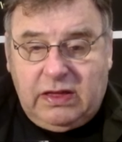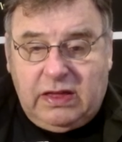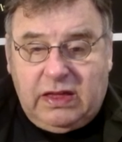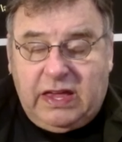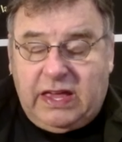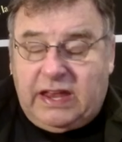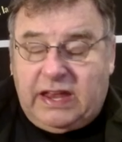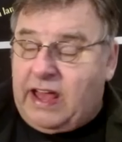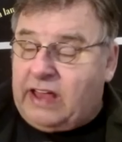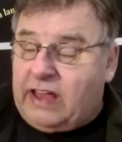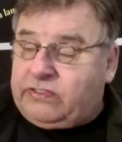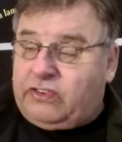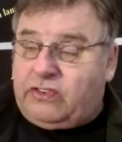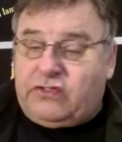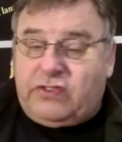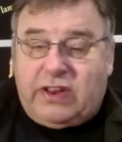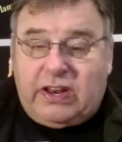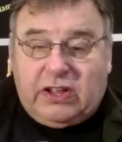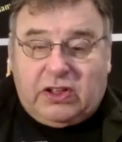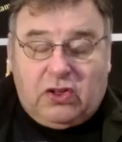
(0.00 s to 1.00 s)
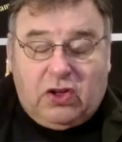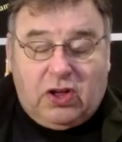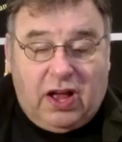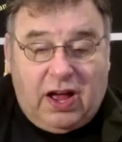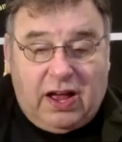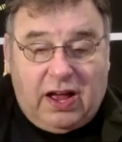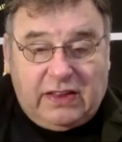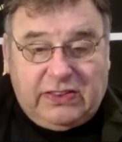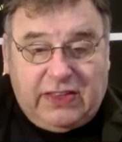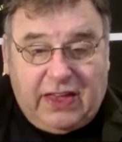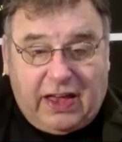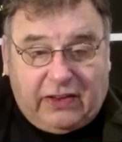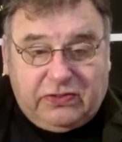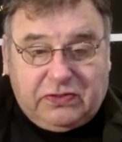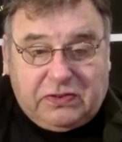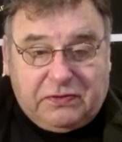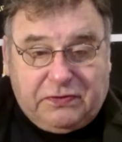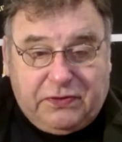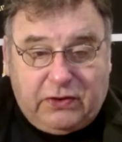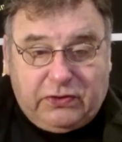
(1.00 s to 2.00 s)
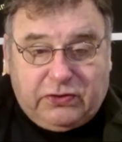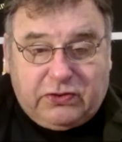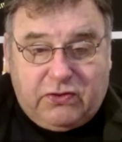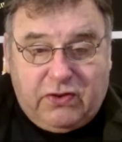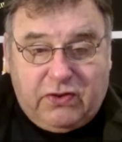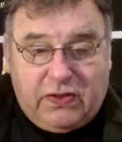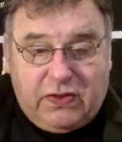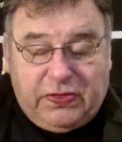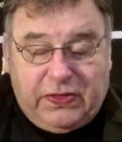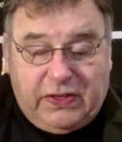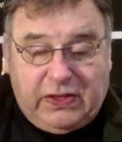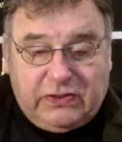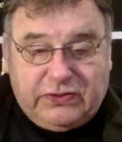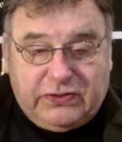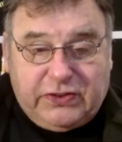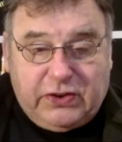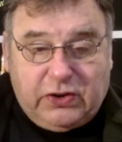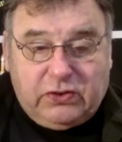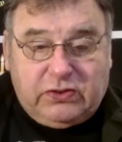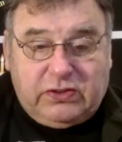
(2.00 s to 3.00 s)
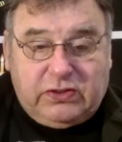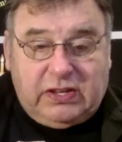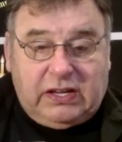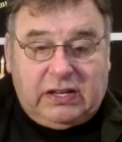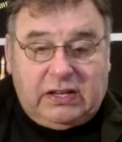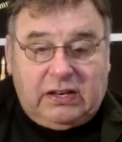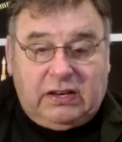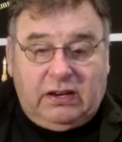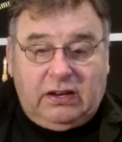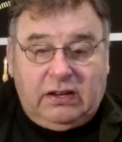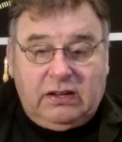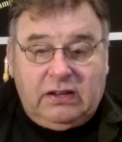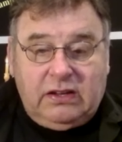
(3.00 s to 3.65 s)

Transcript: In exegetical context, in 1 Corinthians 13,